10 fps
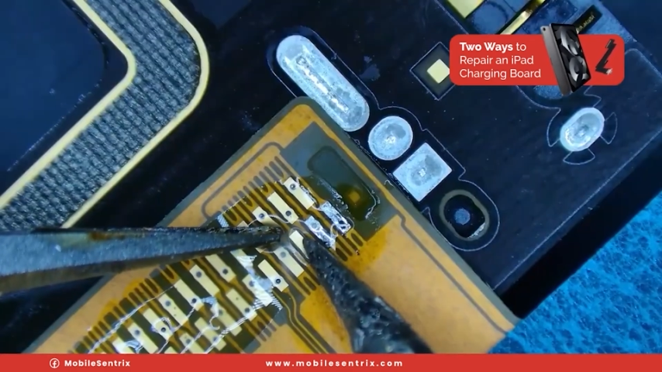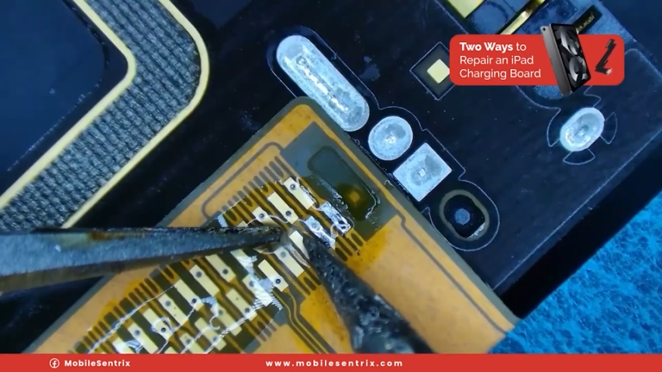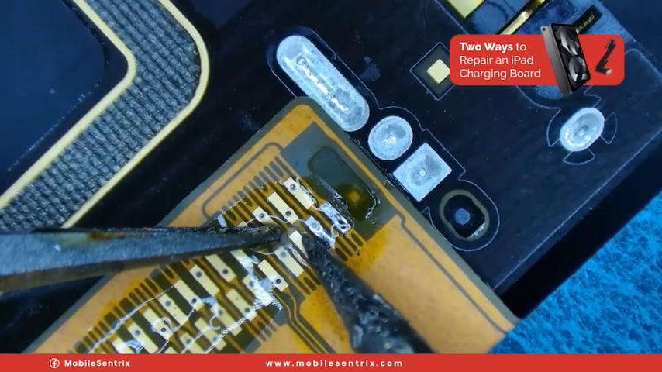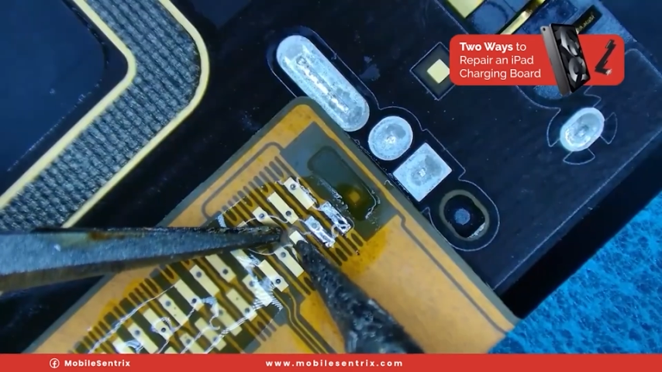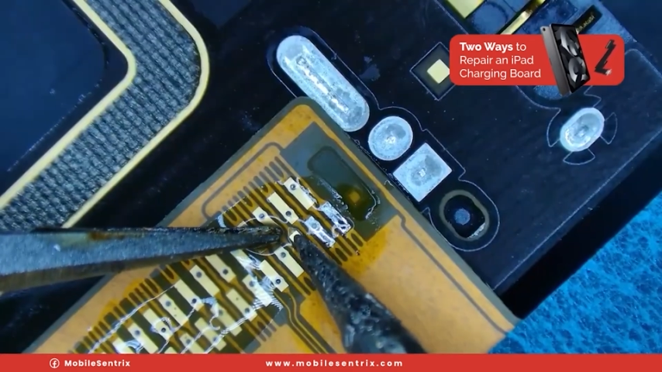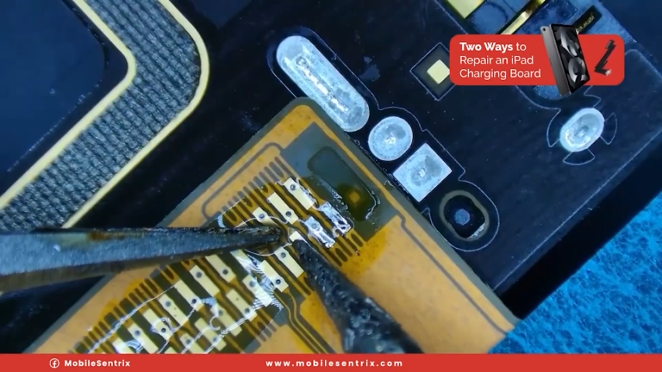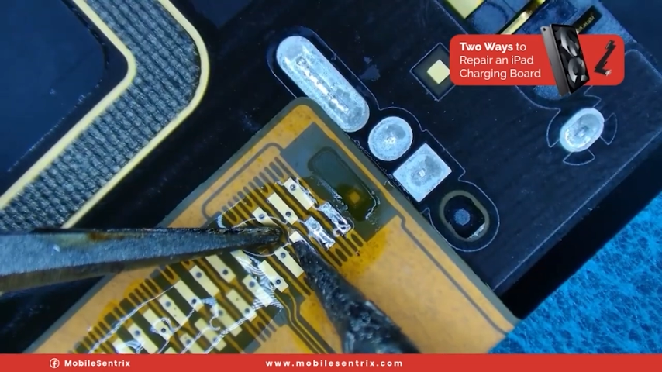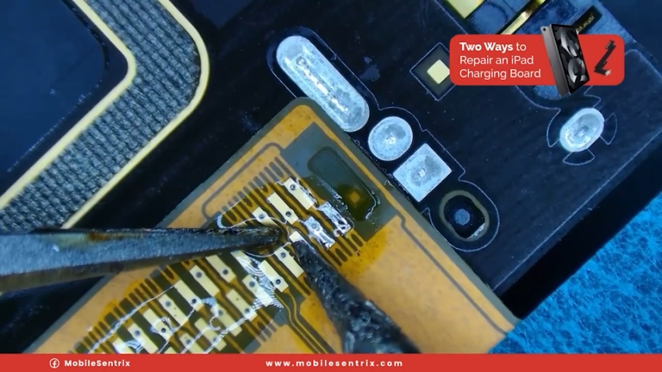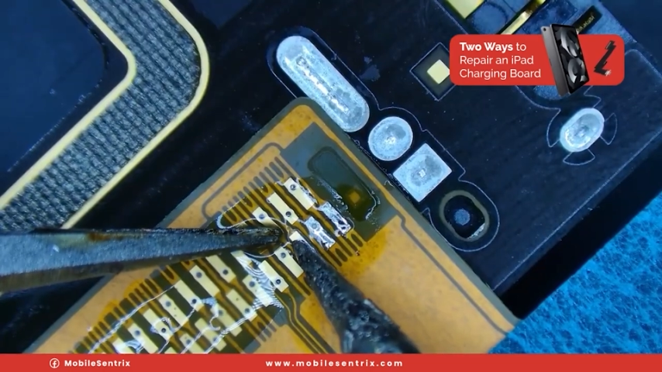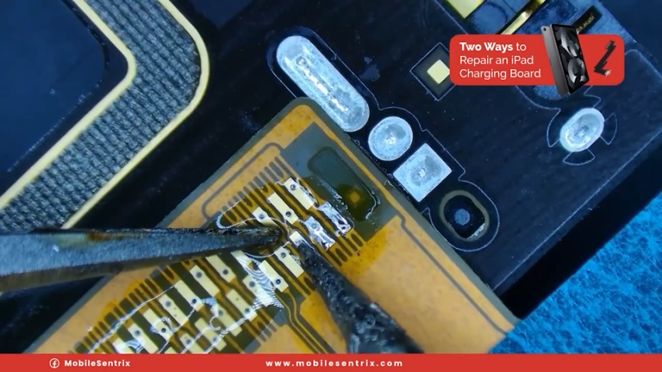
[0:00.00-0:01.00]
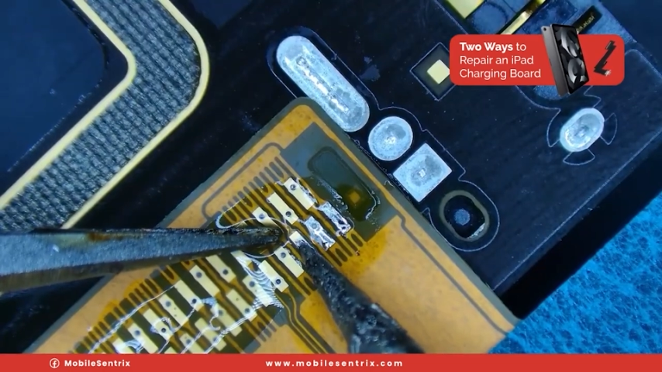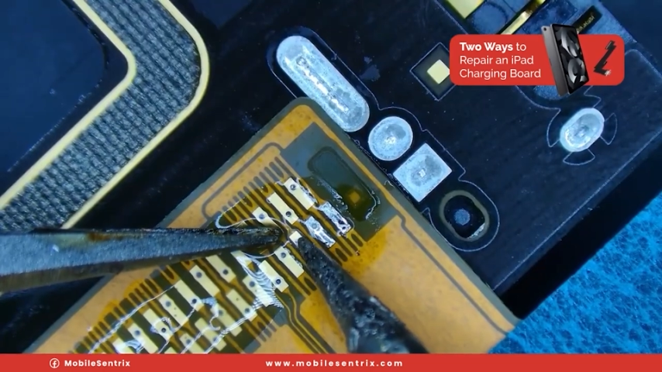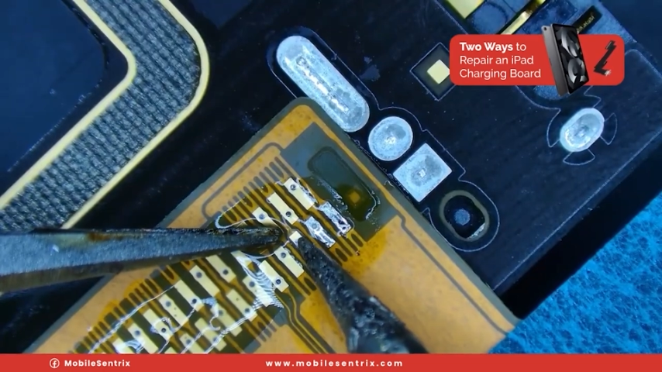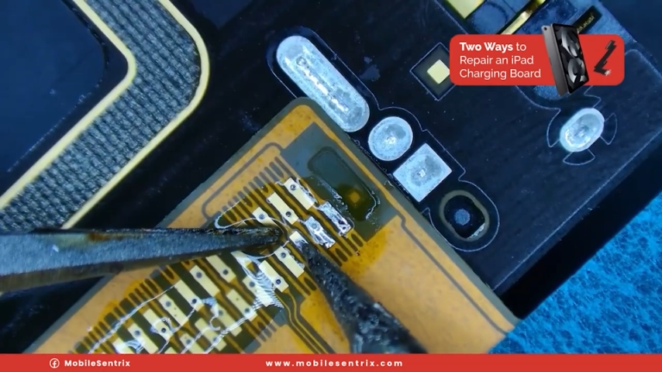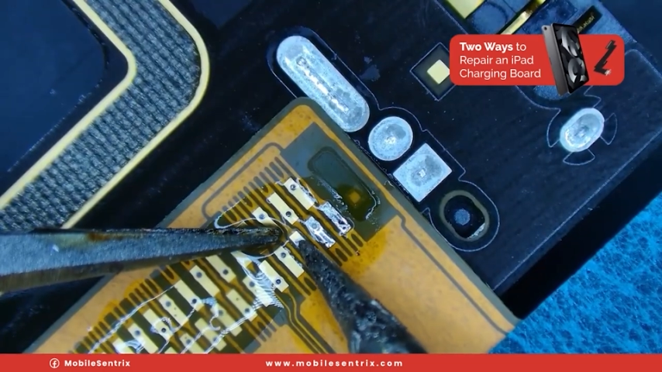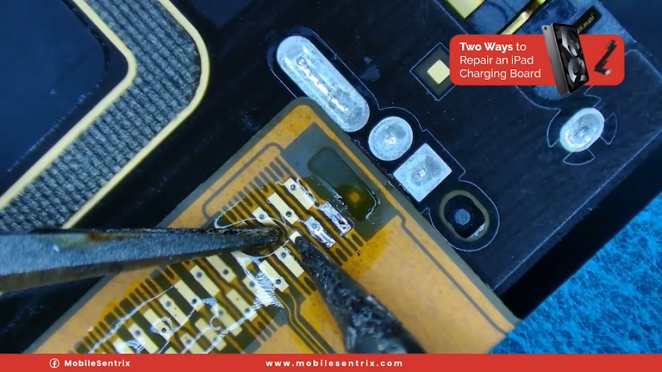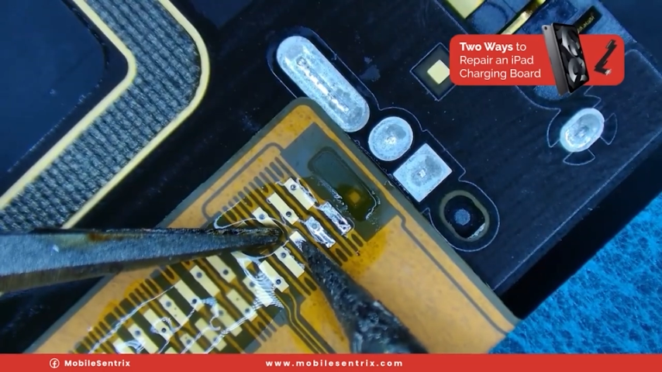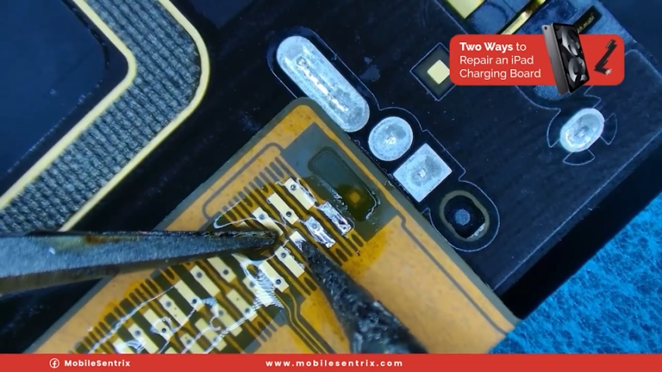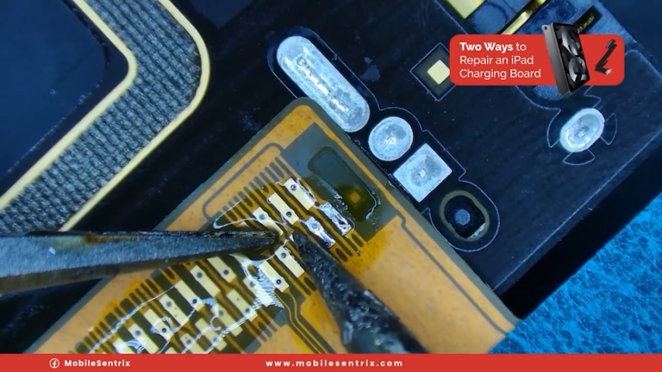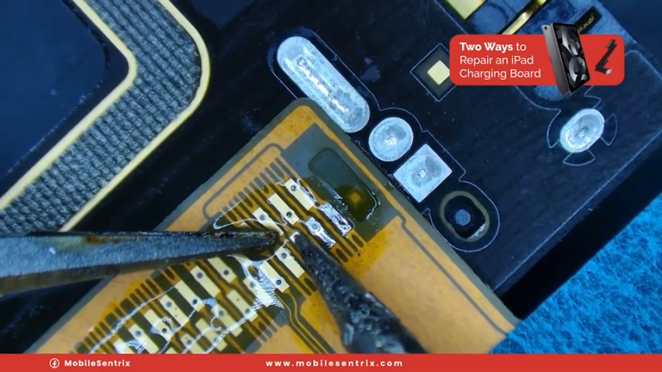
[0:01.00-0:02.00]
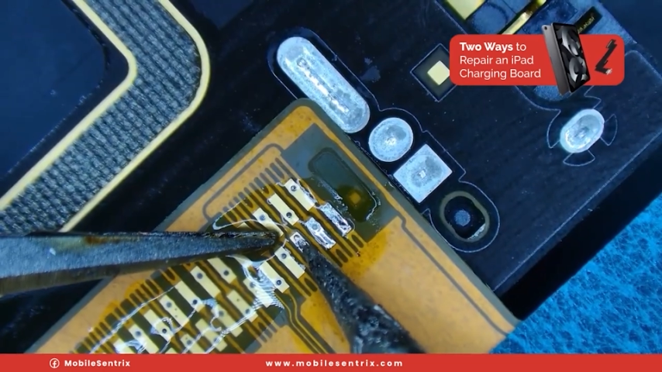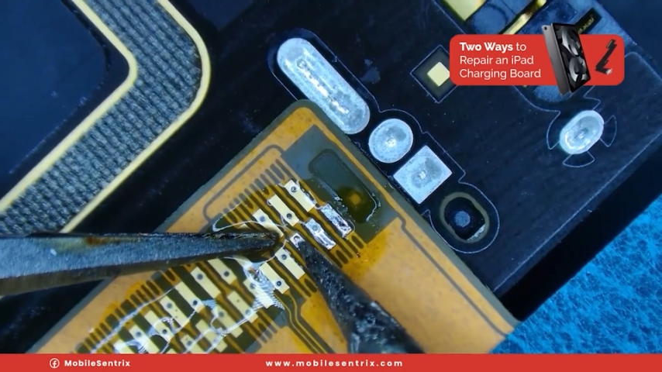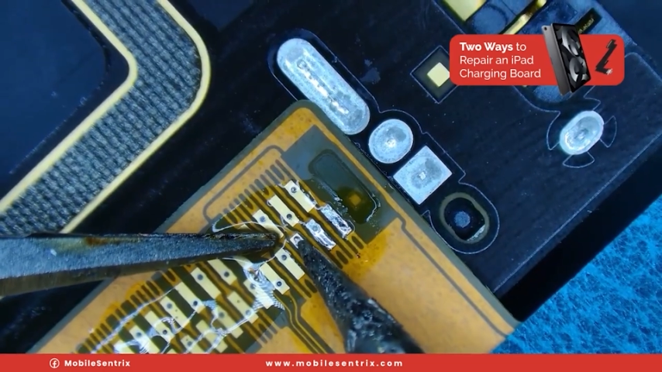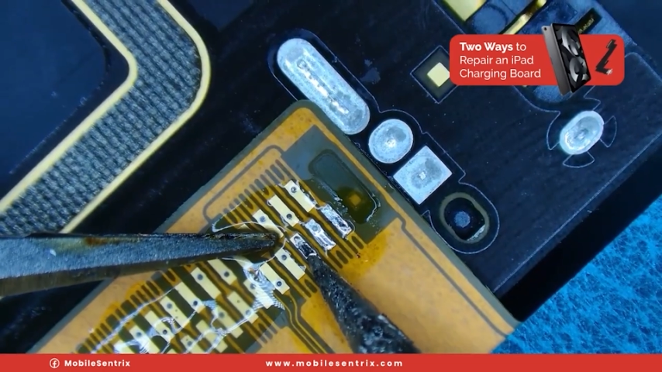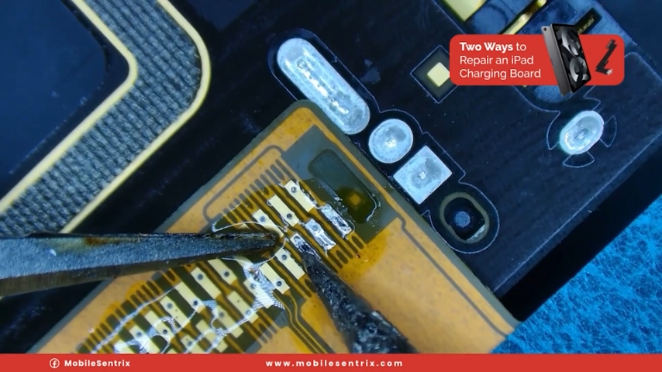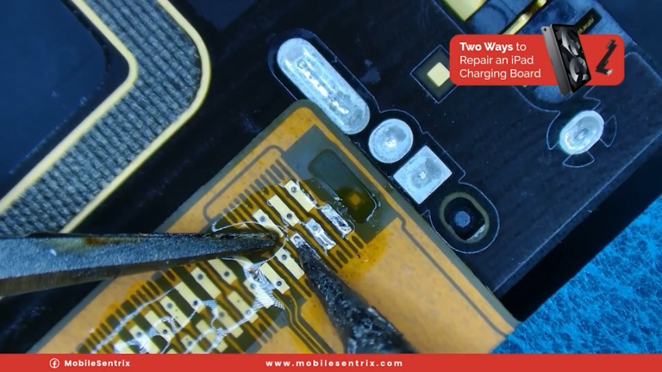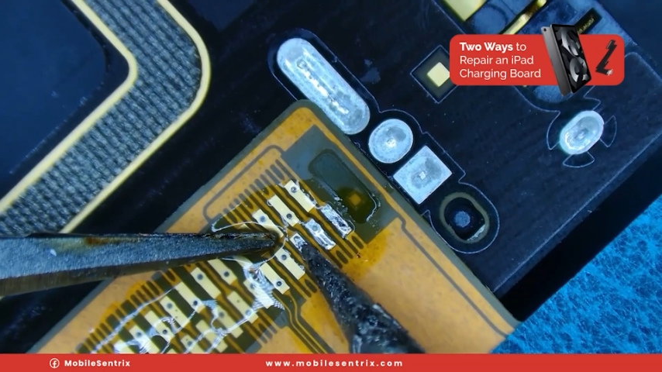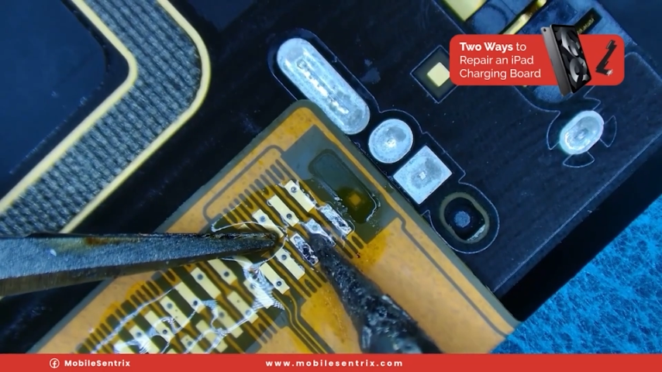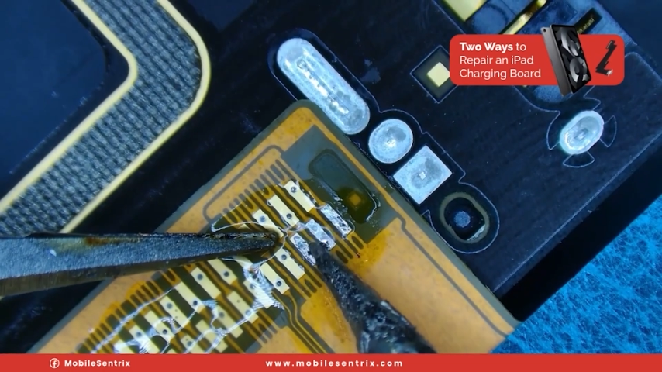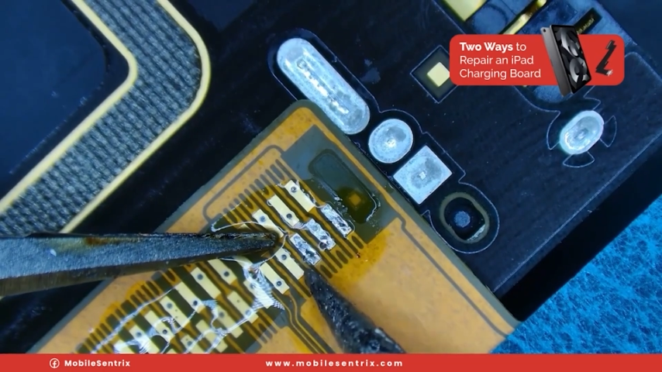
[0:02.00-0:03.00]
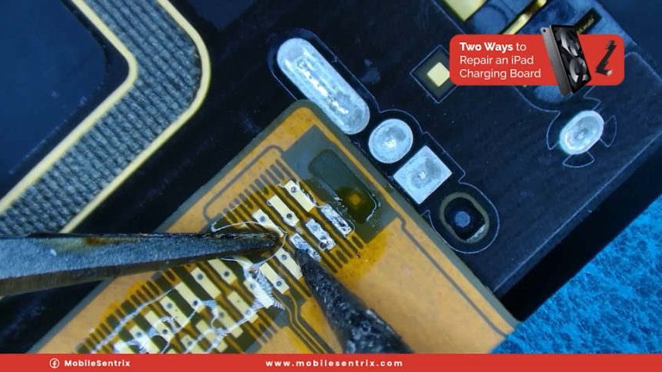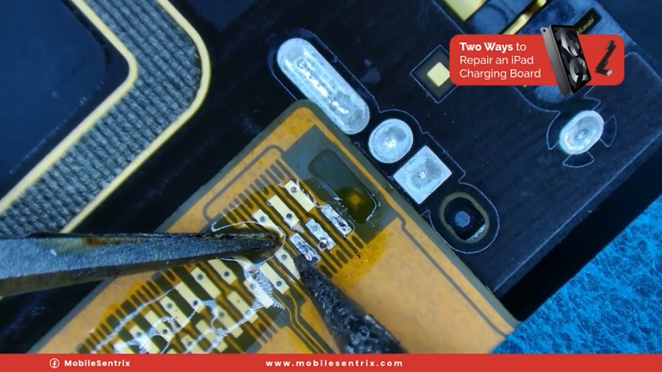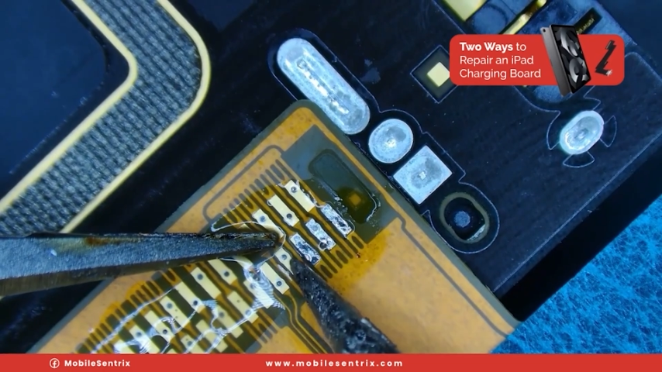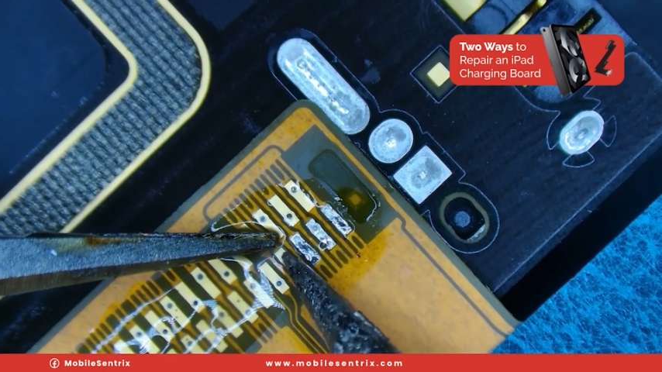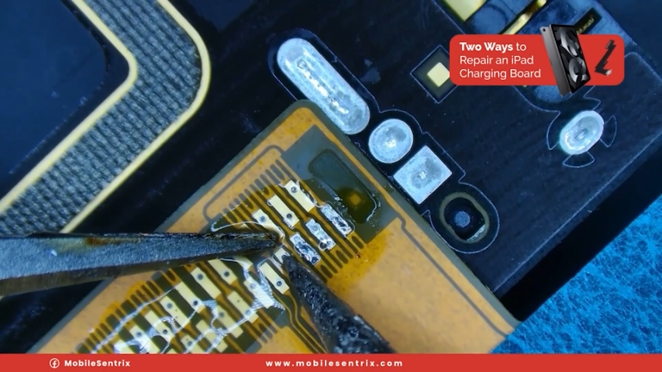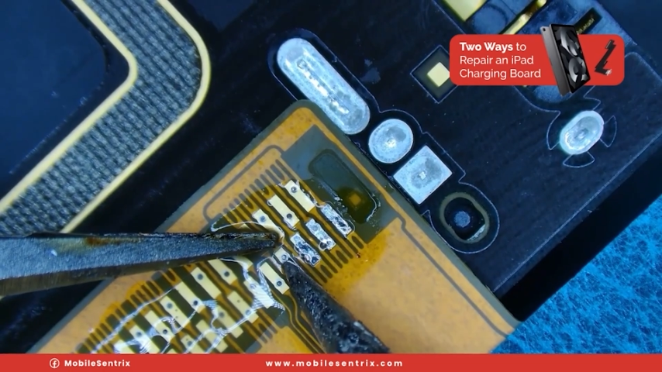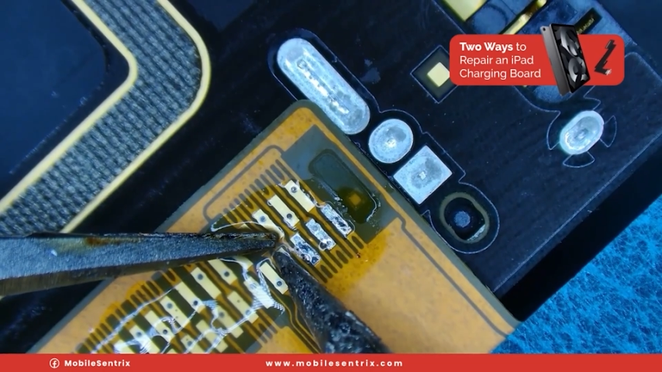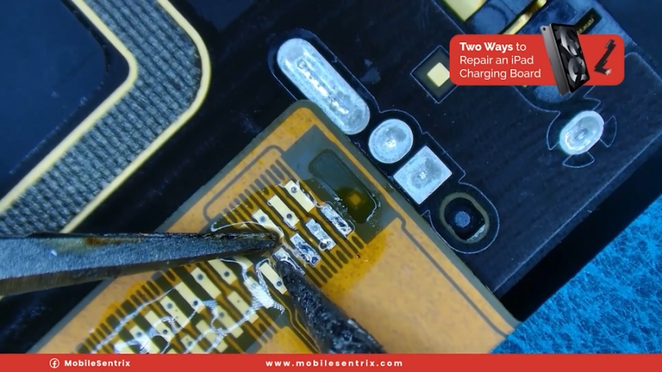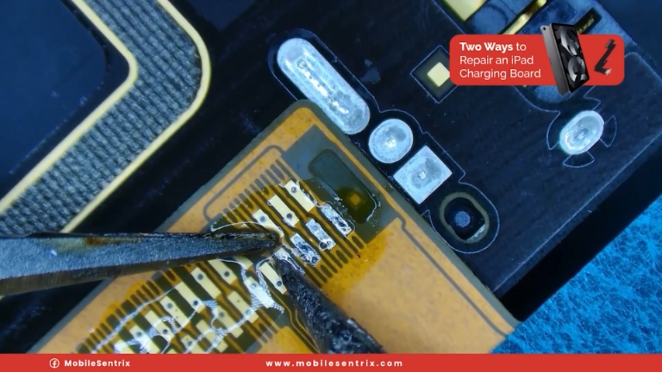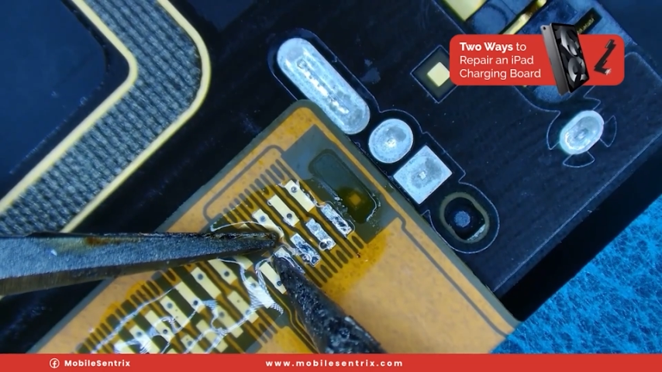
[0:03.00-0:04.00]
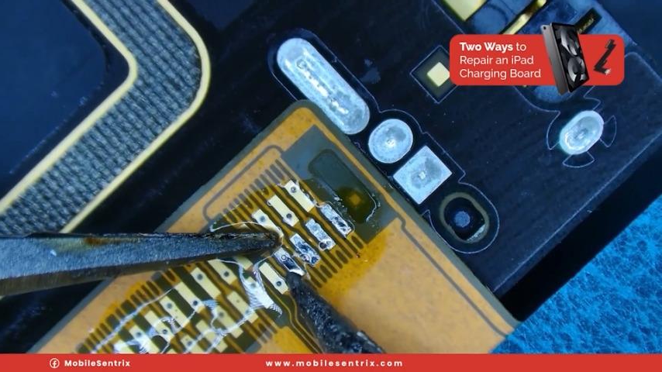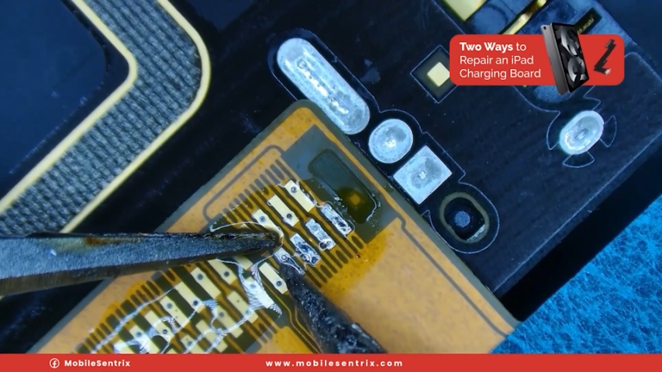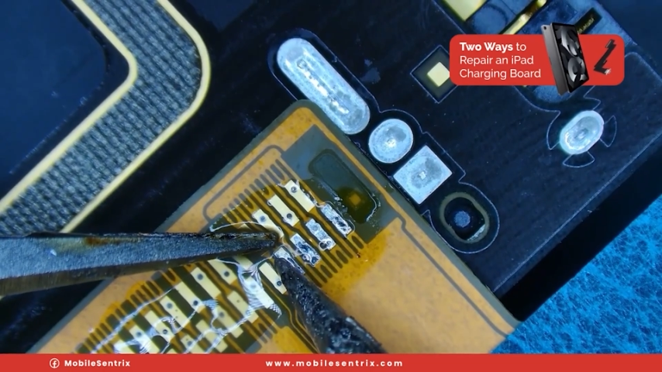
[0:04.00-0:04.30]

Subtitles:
No face is visible, so there are no lips to read.